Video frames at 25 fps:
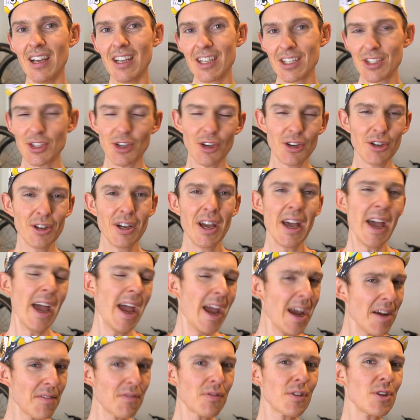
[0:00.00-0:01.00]
So
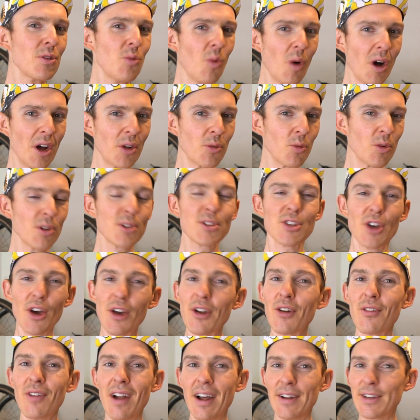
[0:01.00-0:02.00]
everyone will
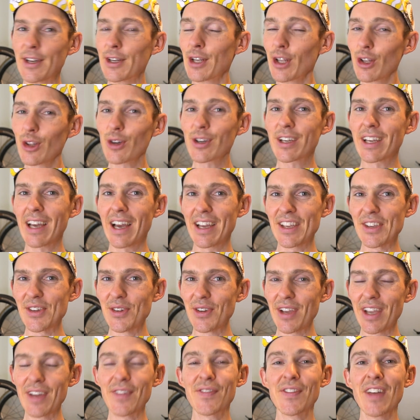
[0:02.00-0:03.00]
turn around and look at
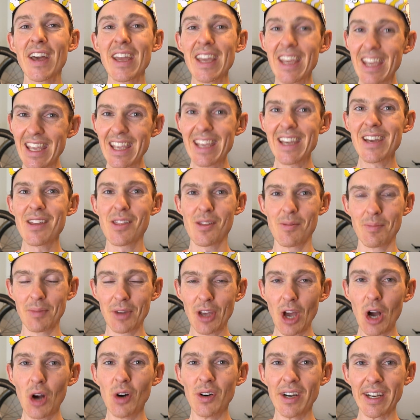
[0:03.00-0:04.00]
you if they hear them
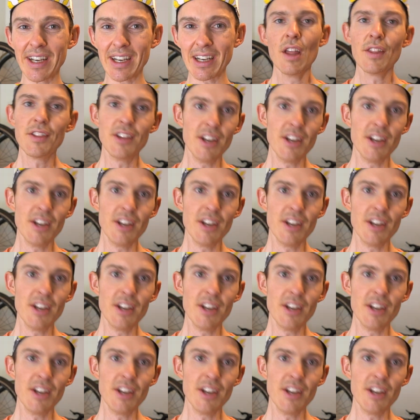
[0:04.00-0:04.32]
going.